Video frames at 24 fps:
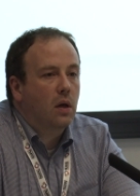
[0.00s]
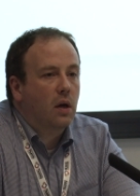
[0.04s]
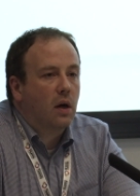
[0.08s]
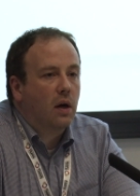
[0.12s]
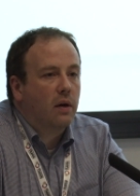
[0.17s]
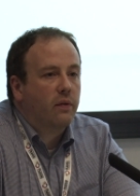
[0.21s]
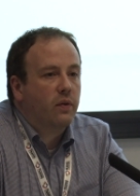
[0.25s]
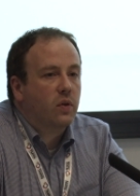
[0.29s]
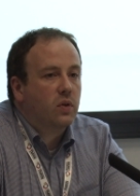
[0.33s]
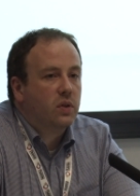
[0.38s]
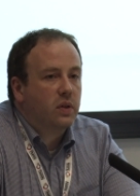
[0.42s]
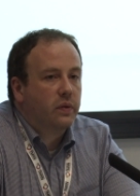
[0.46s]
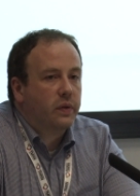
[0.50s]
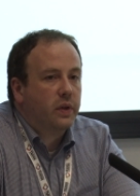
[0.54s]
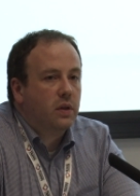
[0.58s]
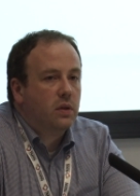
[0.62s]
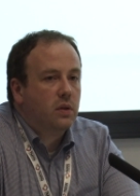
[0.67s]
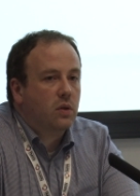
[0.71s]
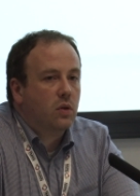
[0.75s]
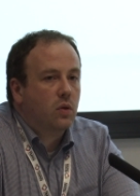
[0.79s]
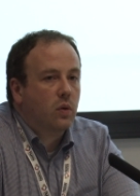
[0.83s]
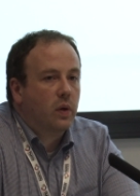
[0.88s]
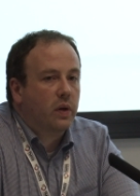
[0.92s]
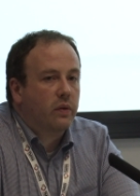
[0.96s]
Adverse
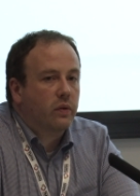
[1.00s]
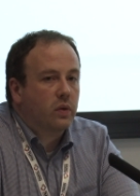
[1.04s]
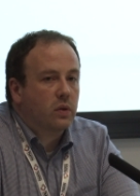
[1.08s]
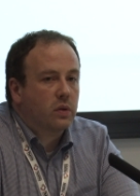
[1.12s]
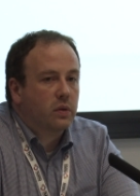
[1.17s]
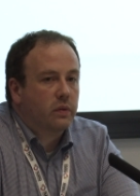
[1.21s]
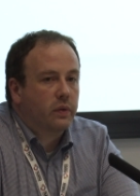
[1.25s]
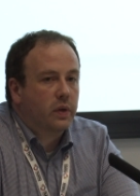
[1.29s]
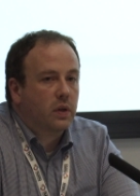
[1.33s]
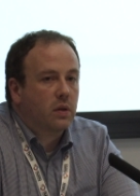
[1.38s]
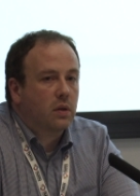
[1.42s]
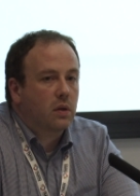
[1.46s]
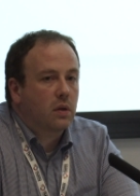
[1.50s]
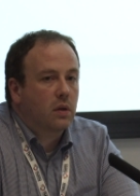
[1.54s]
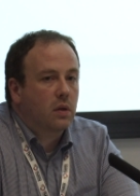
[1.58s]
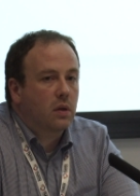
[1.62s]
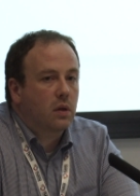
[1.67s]
event? No adverse event.